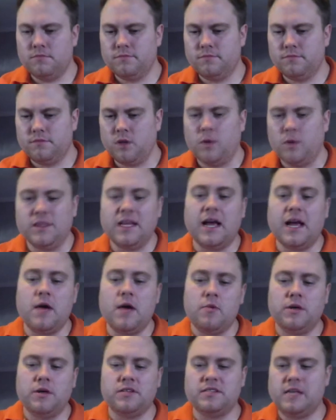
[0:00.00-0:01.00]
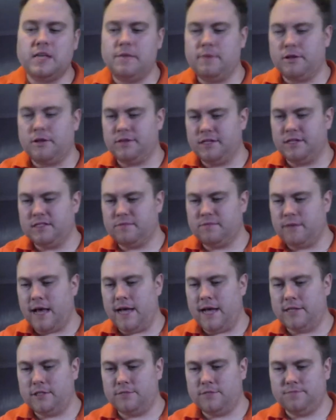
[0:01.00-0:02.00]
The one thing I will say about this
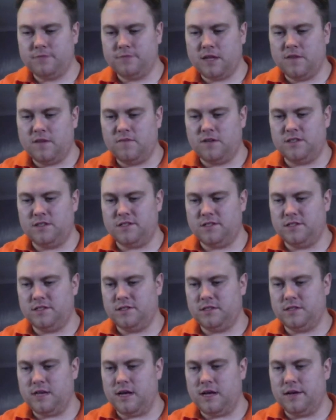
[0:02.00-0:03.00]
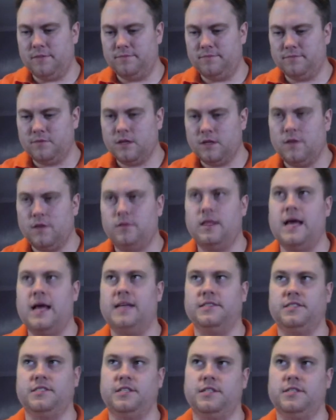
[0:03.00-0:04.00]
batch versus
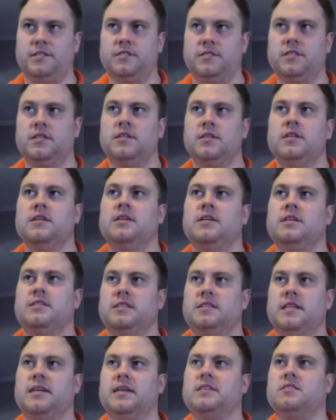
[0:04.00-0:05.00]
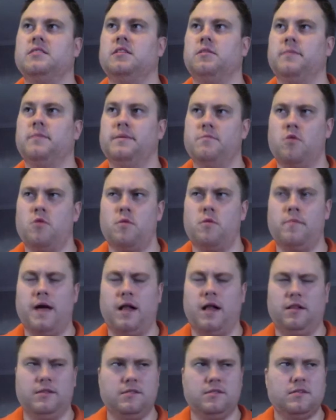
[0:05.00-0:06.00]
last year's is I think it's a little bit more
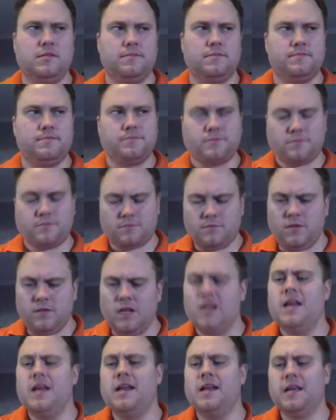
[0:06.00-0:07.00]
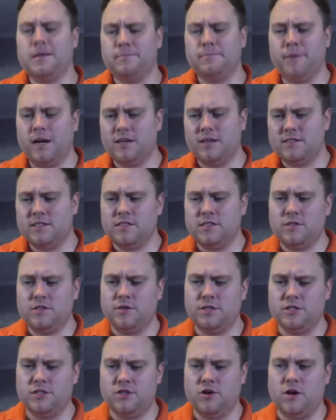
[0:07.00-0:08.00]
balanced. And in comparison to
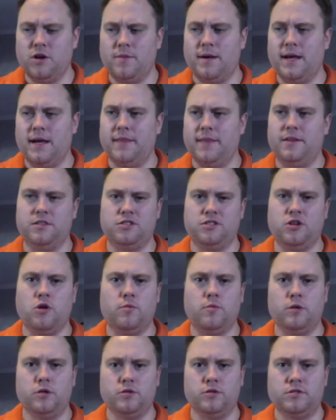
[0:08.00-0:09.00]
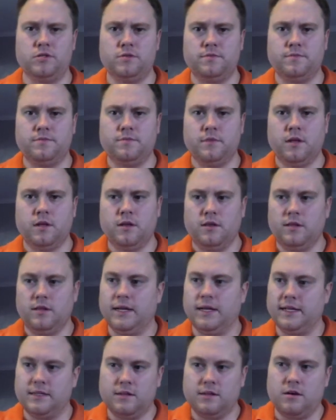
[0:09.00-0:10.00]
Enjoy By, there's no booze.
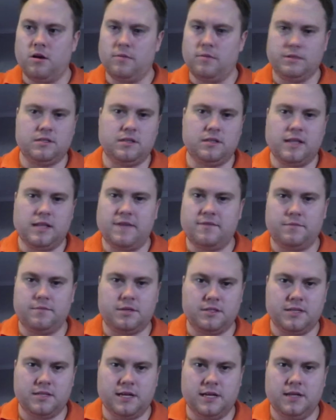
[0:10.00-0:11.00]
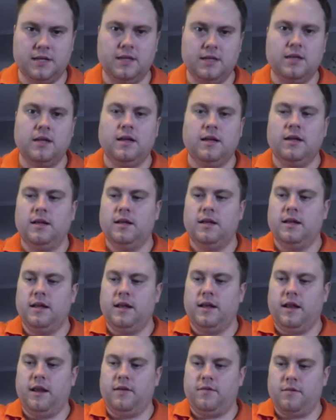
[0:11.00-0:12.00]
Like, almost 11%.
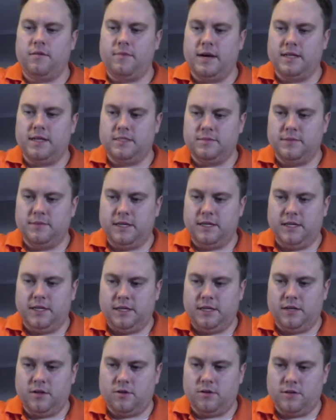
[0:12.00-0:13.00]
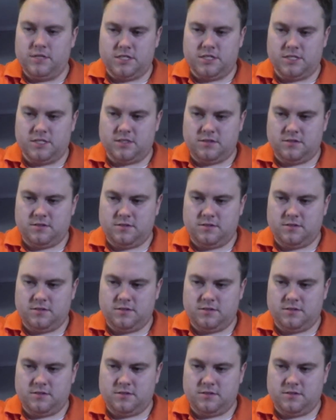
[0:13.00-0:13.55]
It reminds me, you know, it's just